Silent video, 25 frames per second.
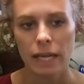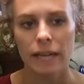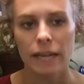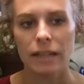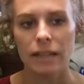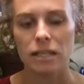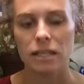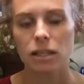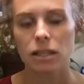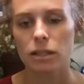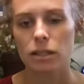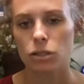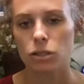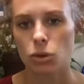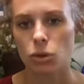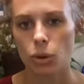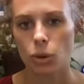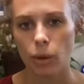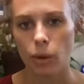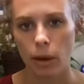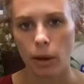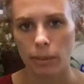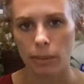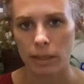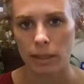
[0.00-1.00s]
They did this to
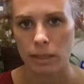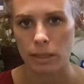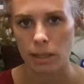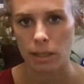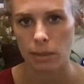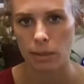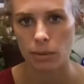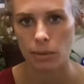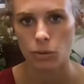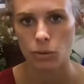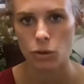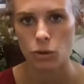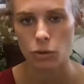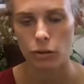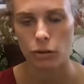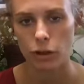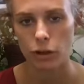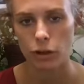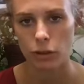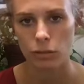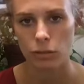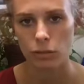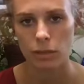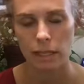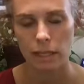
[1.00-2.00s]
a rugby team. It was over
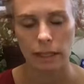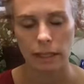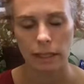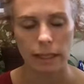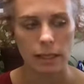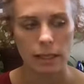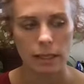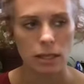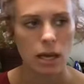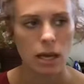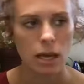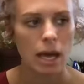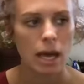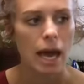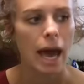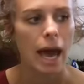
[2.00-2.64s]
in New Zealand.